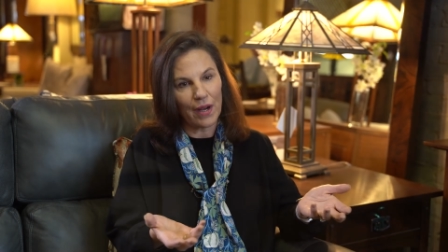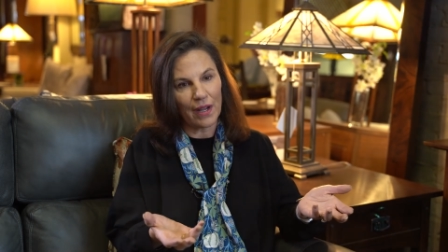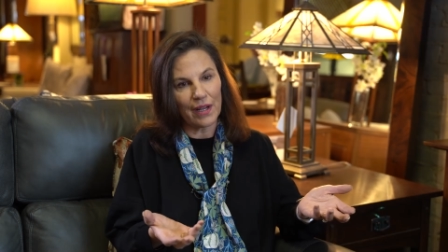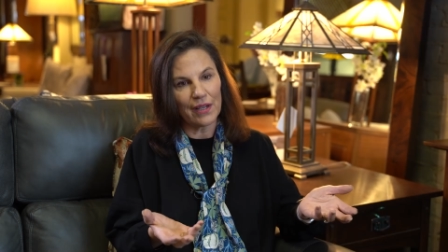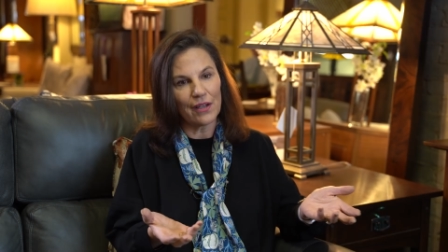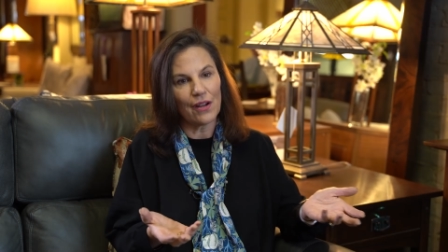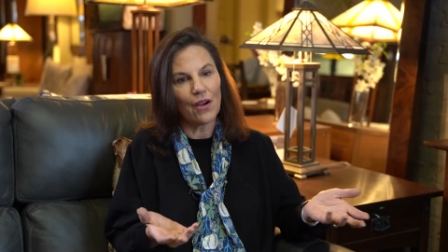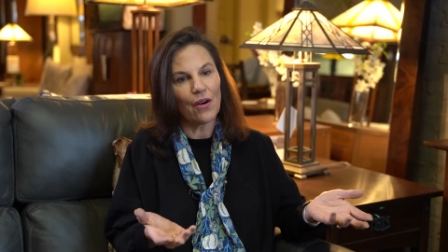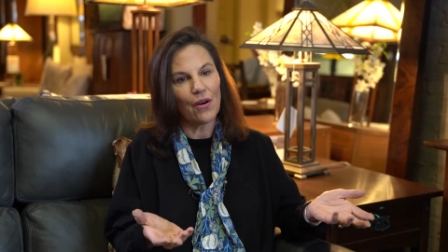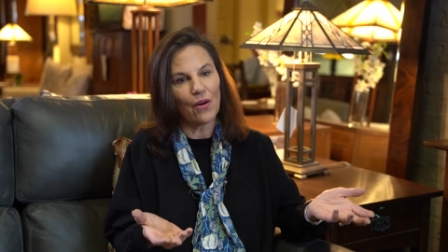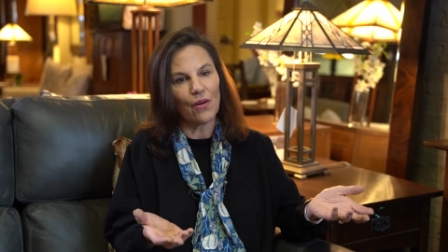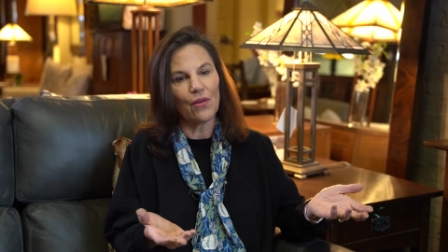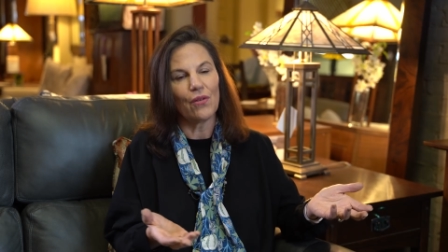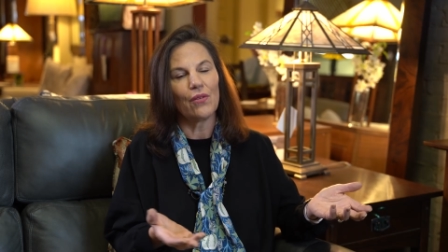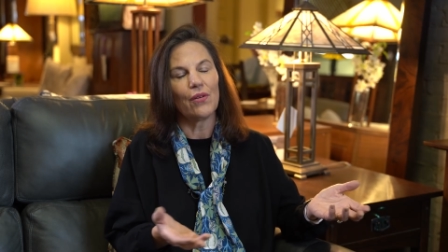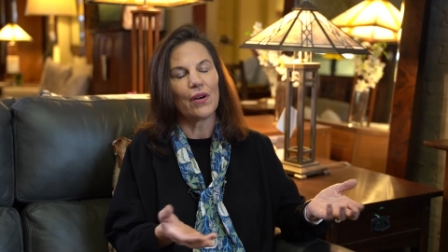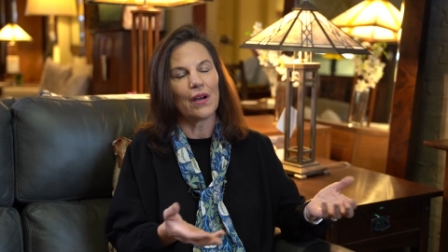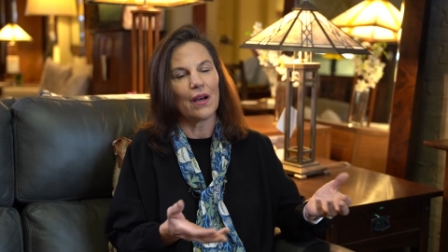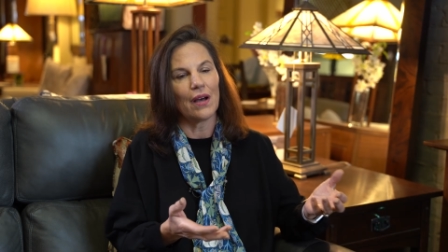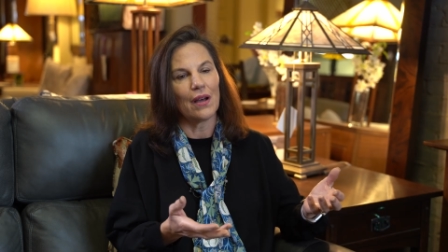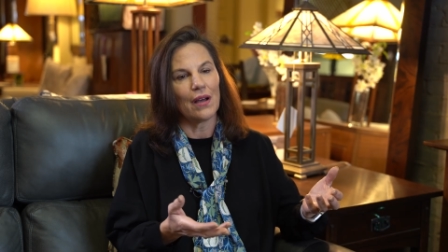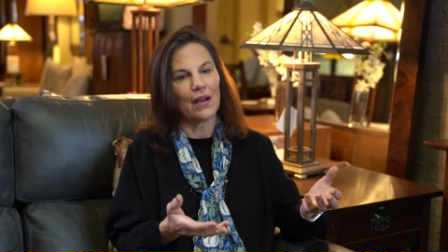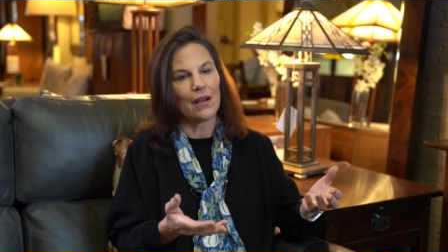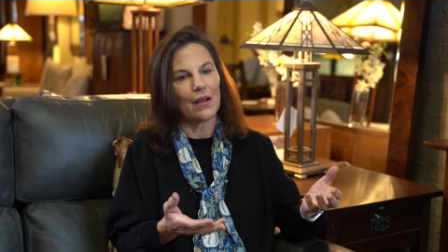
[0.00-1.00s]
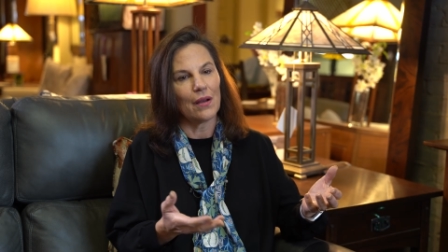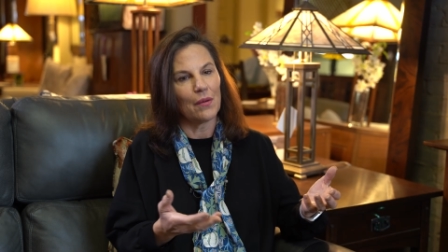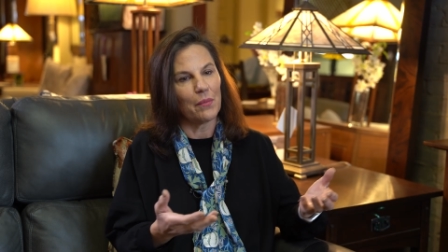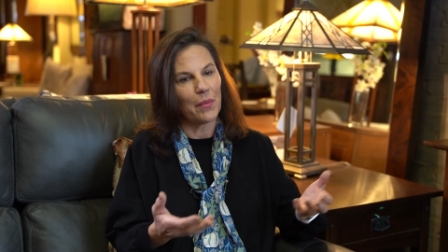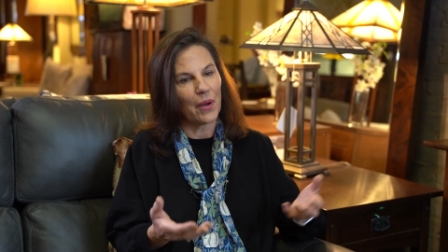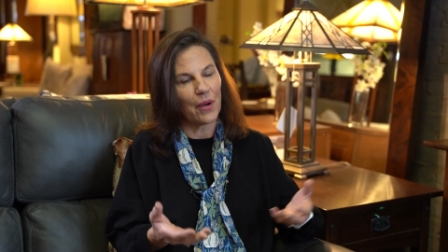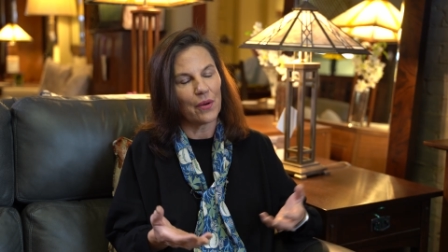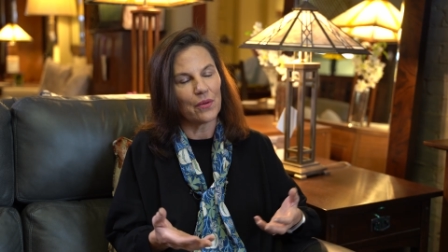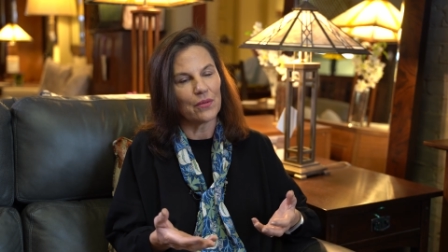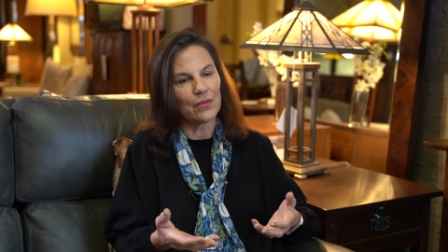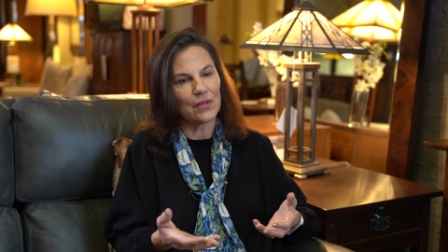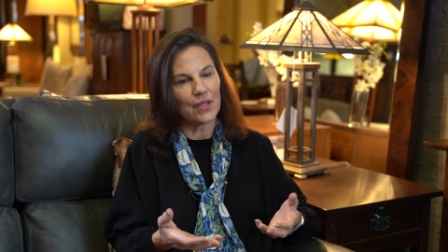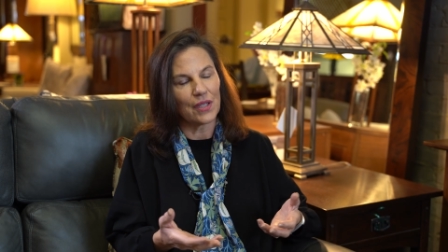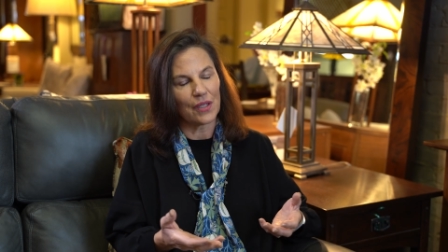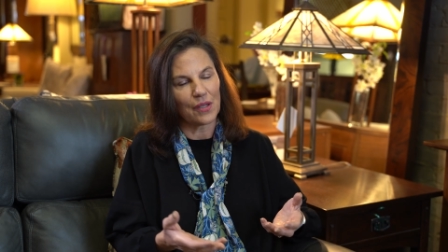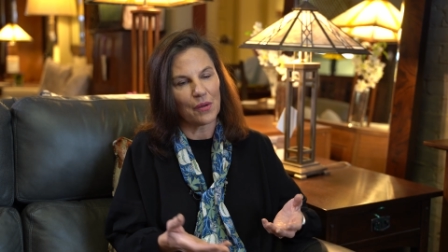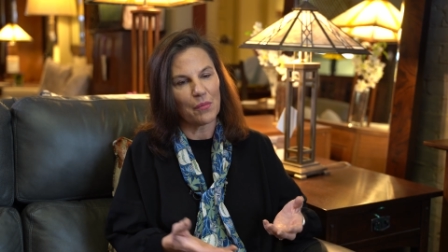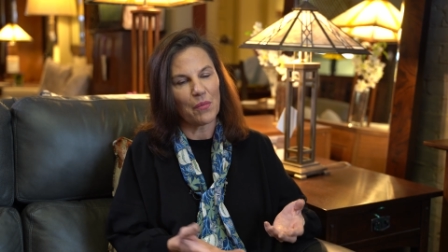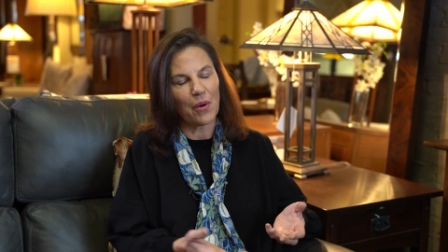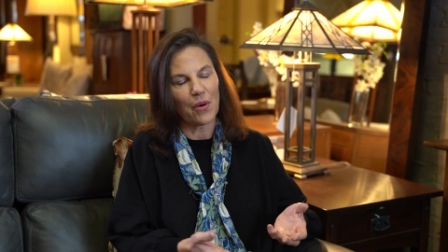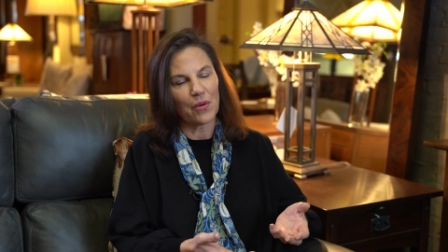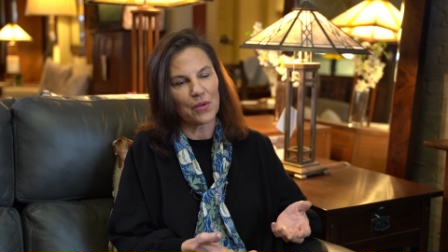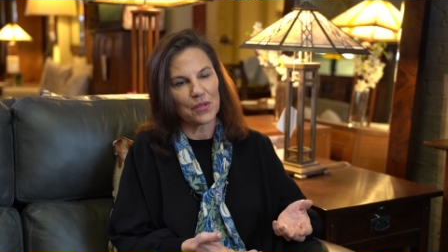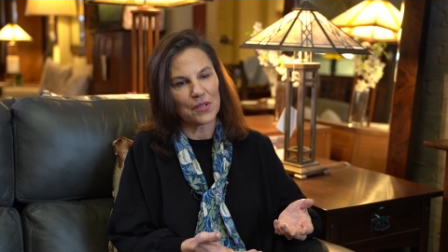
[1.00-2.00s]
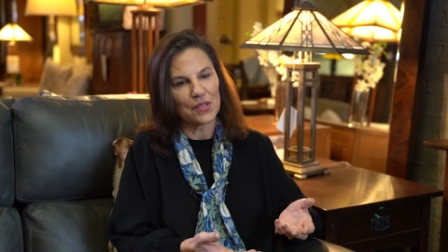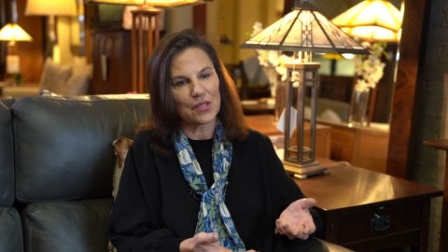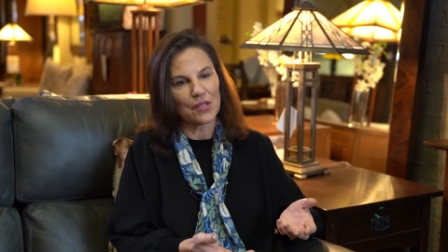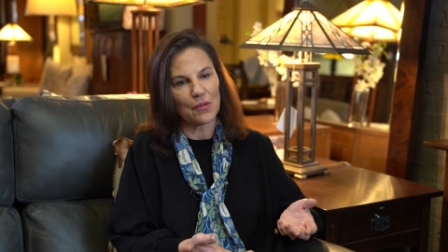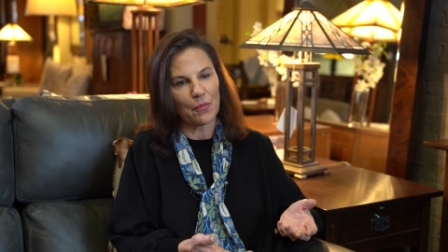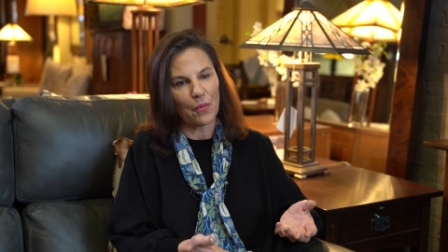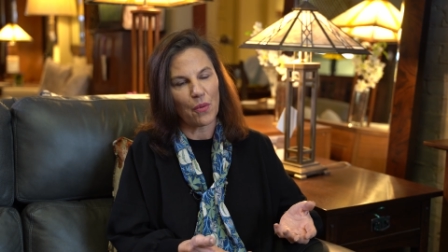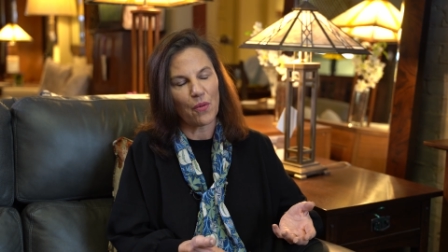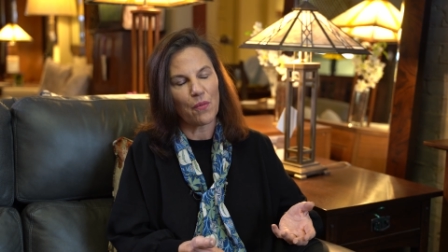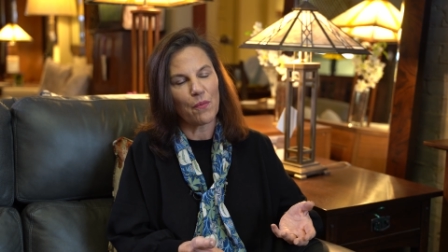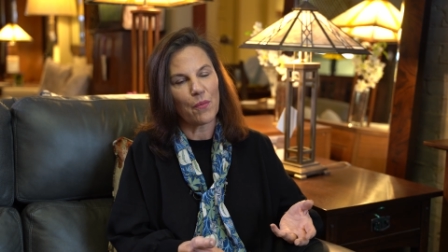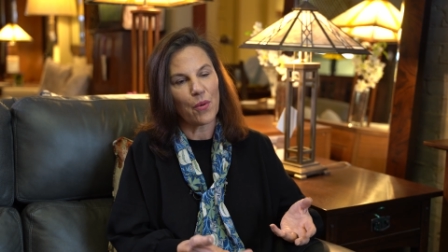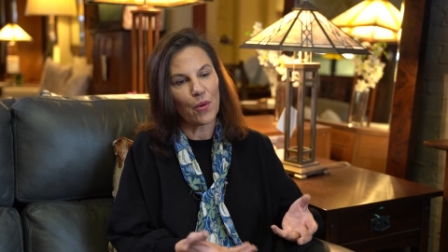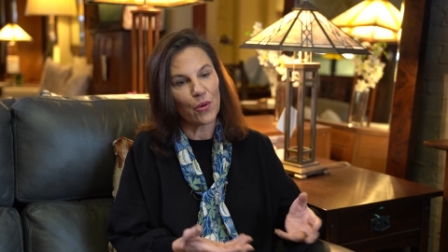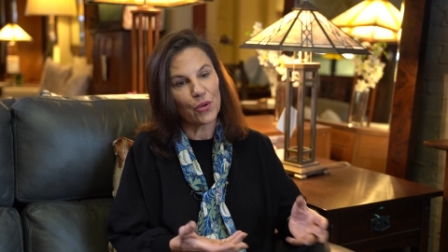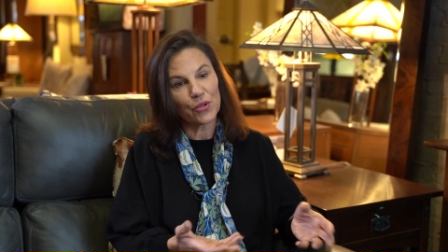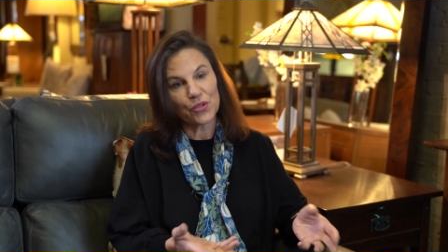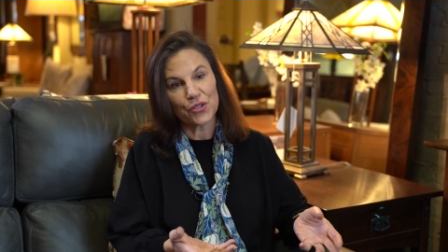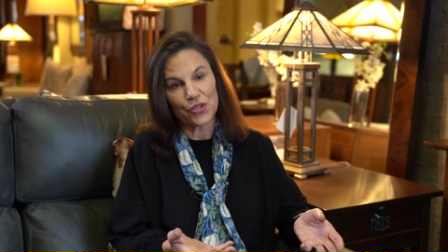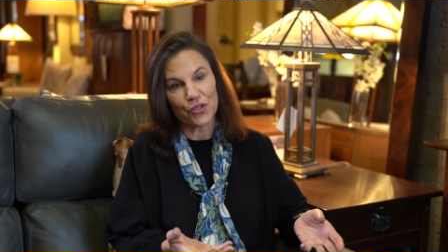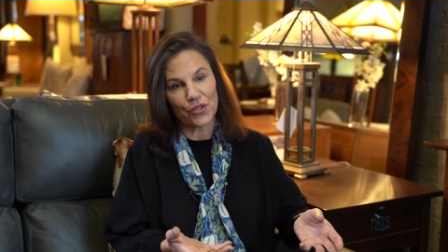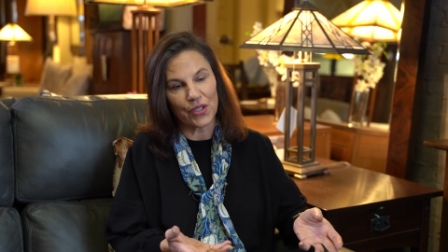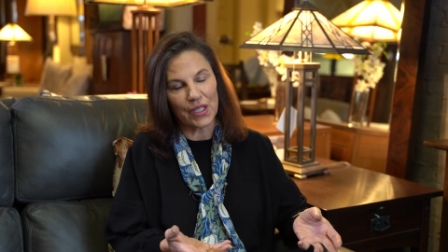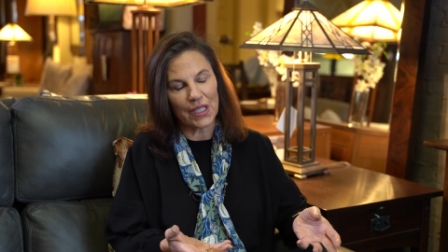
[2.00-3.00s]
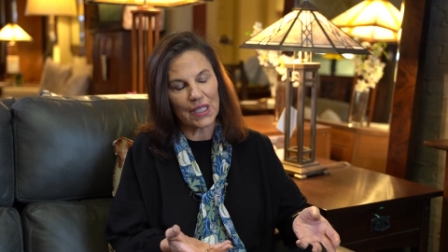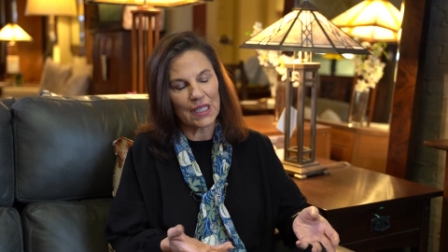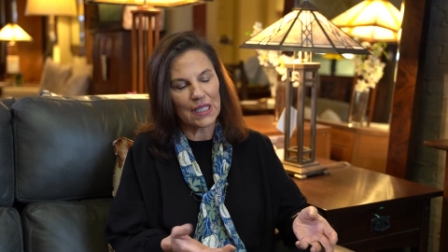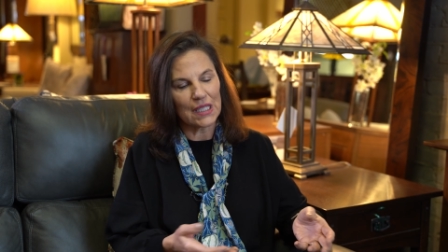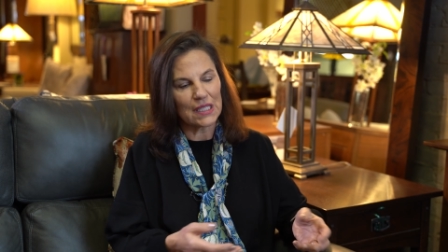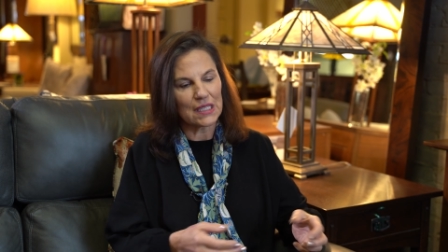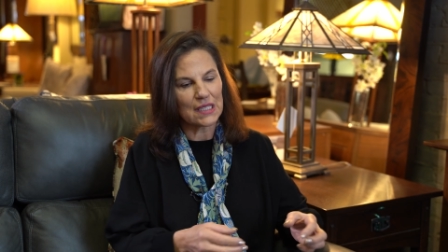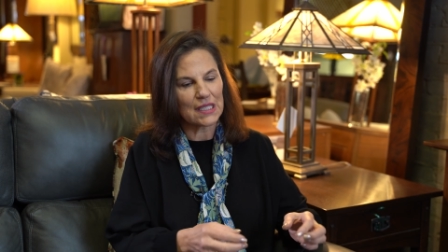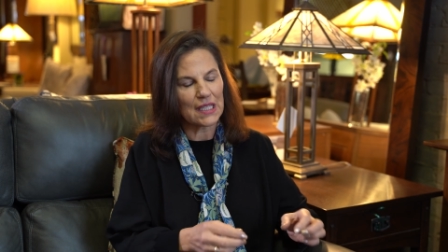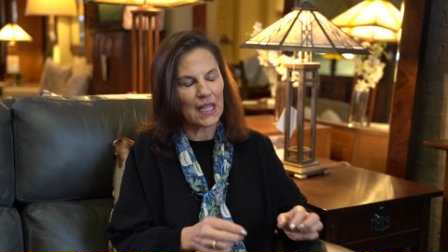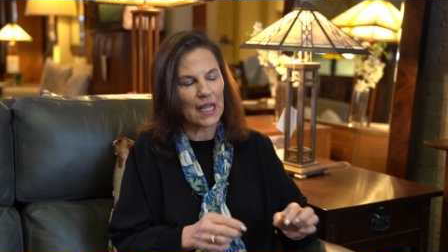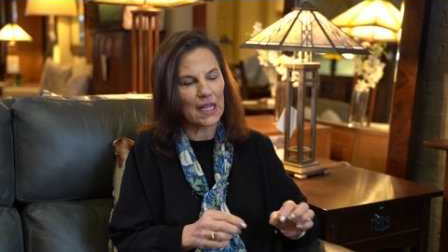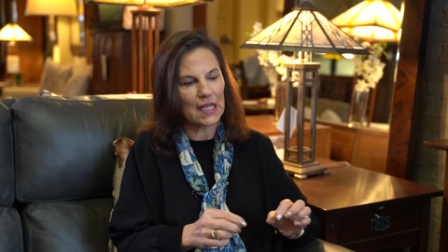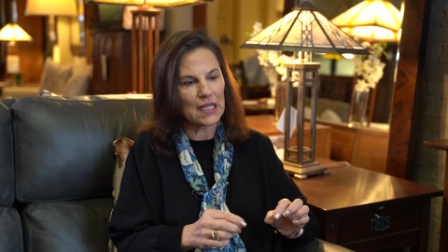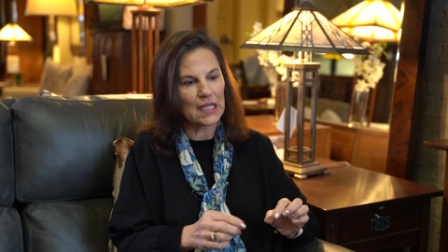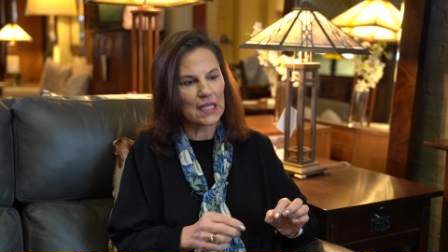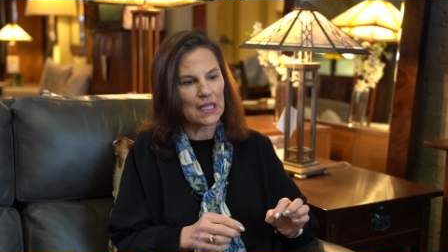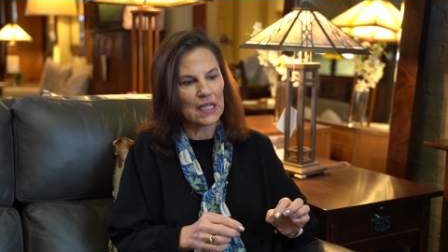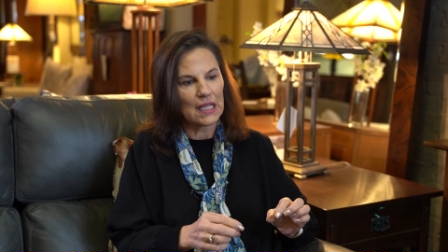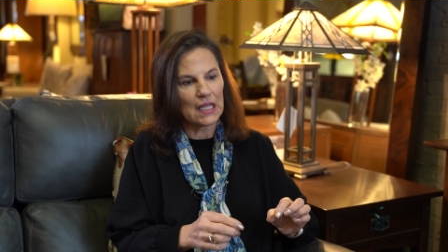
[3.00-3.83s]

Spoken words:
I know about the components of upholstery is that